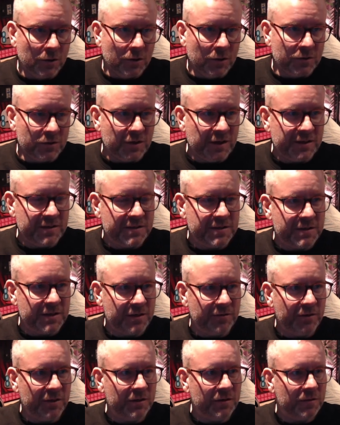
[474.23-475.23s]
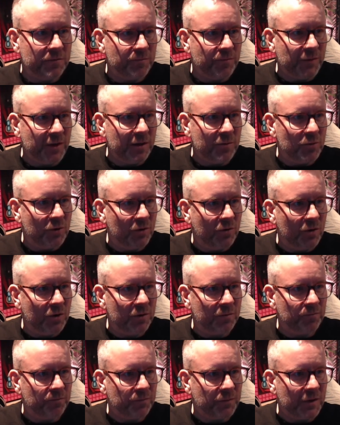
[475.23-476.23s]
So let's save it and move
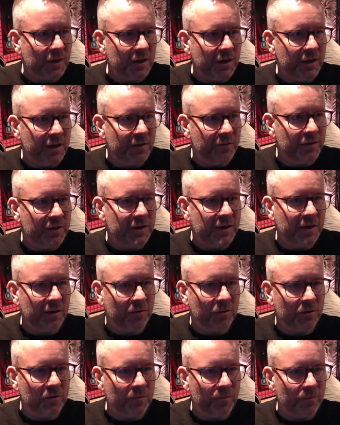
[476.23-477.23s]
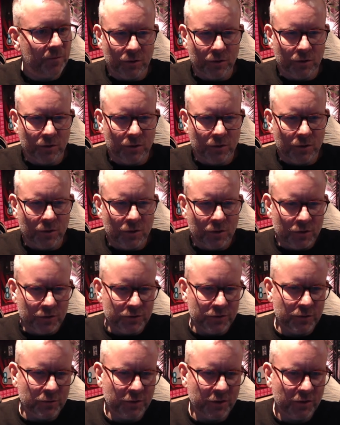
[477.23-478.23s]
on. I have the hero.
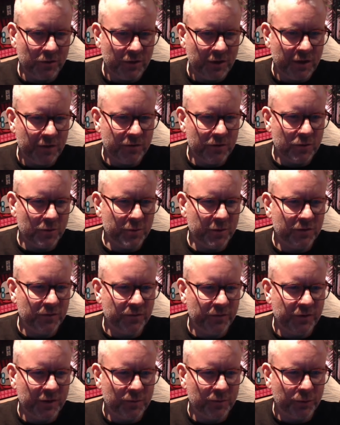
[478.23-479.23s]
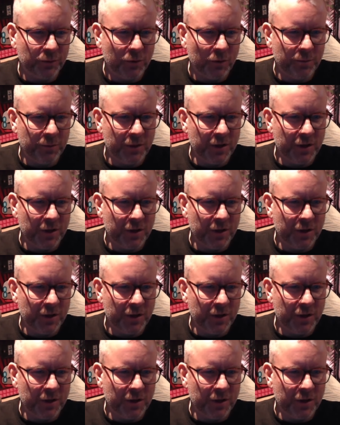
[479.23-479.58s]
So we don't have the object fit prop